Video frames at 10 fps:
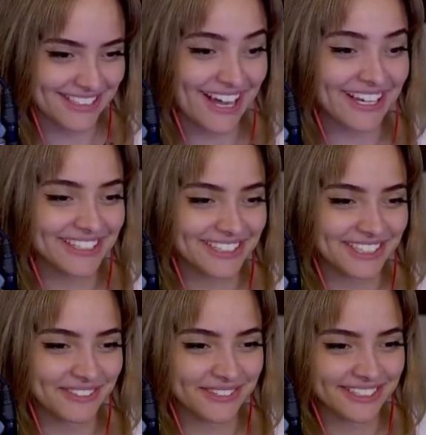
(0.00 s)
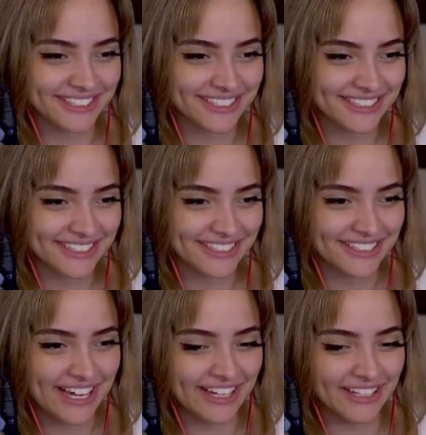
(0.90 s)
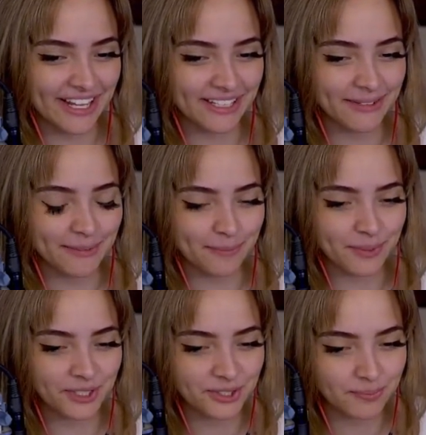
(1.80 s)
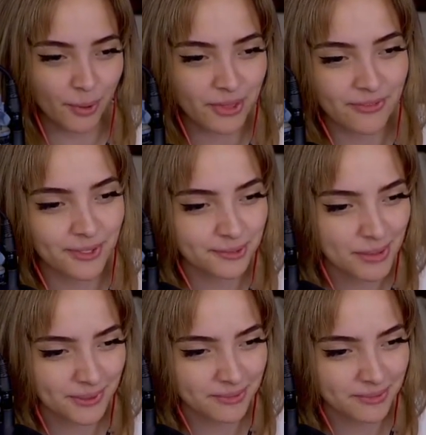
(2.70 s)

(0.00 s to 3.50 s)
I love it. Mm -hmm. I, I never use both of those weapons,